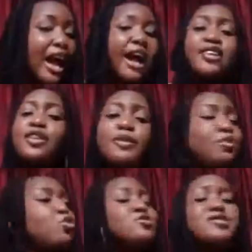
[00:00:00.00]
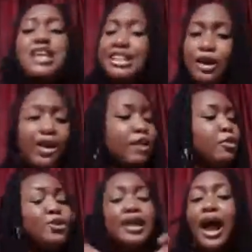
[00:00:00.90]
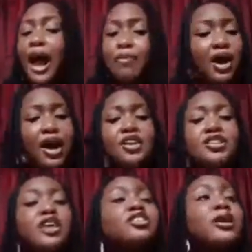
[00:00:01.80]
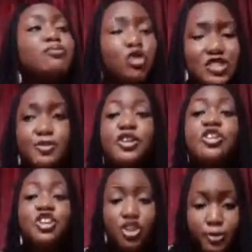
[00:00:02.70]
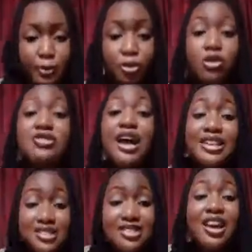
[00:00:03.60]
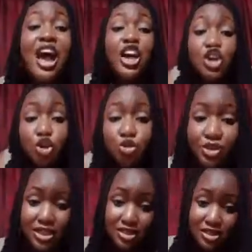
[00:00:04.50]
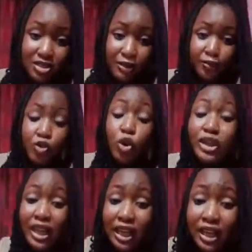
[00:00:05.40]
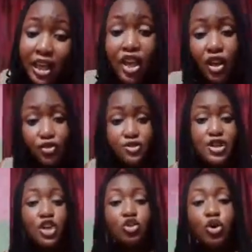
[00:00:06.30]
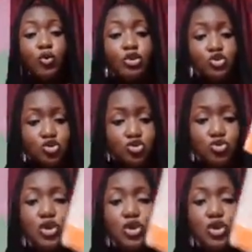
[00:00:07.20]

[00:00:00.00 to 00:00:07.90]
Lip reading: the people who sat down and came up with that app they must be learned people, because their answers are accurate. Okay, if you say you don't want to,